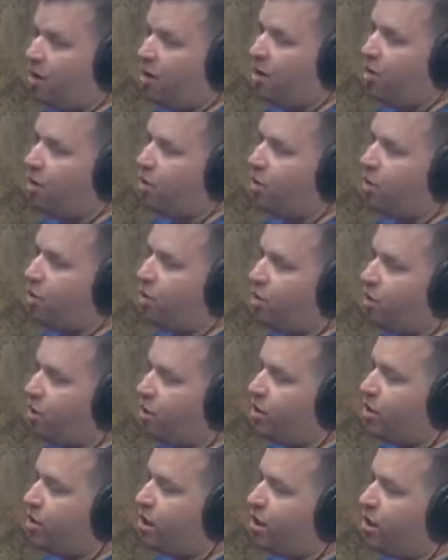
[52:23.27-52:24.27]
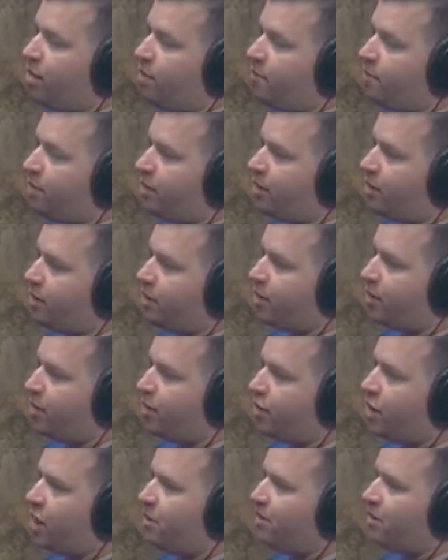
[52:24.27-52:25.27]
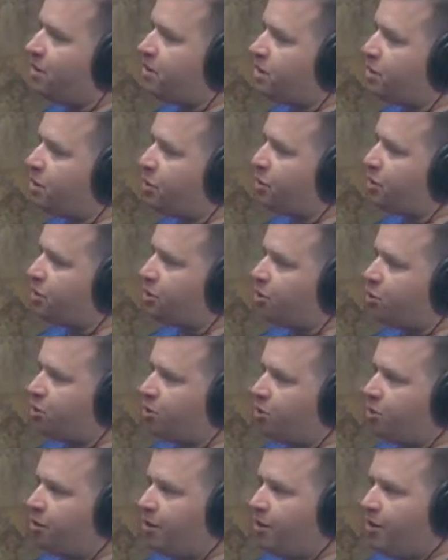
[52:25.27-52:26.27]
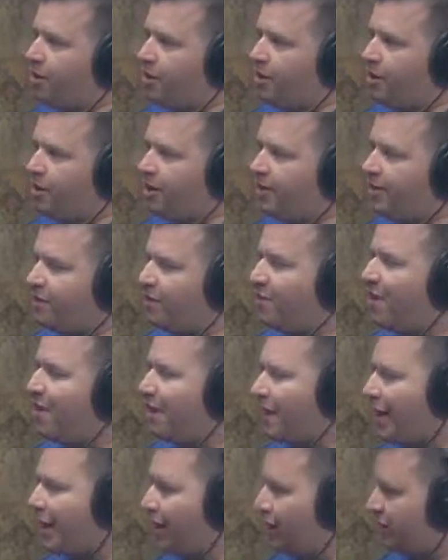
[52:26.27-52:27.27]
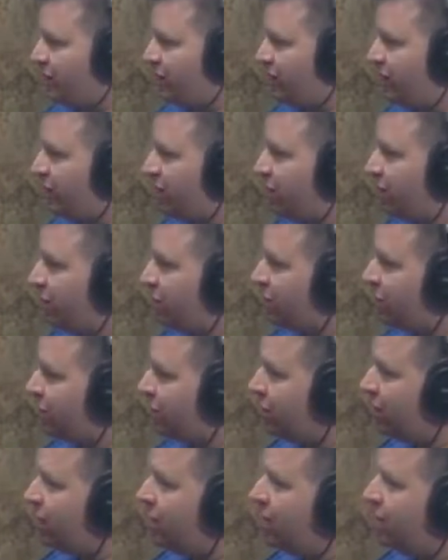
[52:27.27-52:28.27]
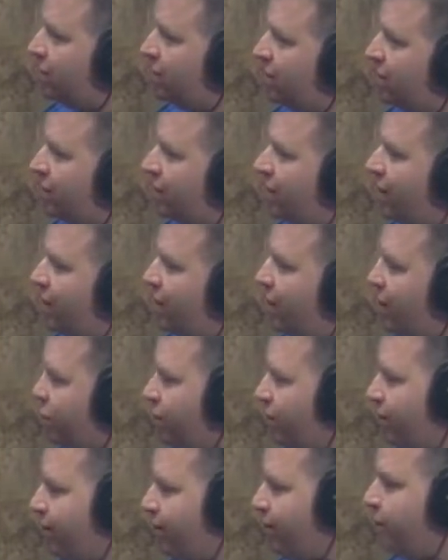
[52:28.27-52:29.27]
or they're not picking a job that's going to give them any kind of skills so that in 3 or 4